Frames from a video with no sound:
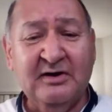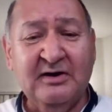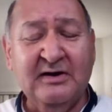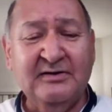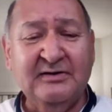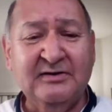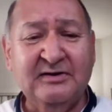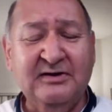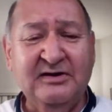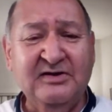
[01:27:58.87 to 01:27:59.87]
and
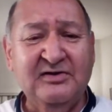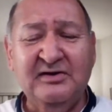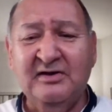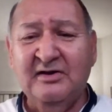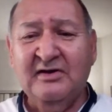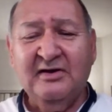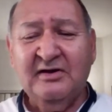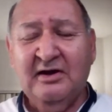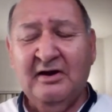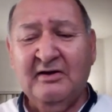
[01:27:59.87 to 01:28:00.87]
he
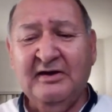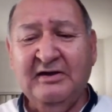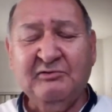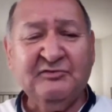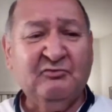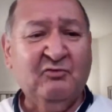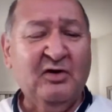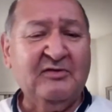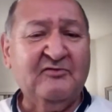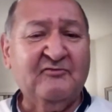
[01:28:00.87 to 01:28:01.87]
was
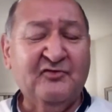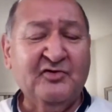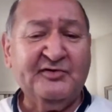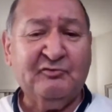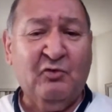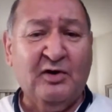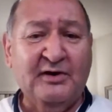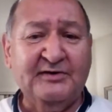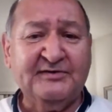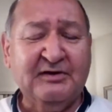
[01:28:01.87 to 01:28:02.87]
one of the first
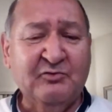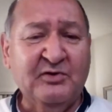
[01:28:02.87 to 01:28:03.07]
ones that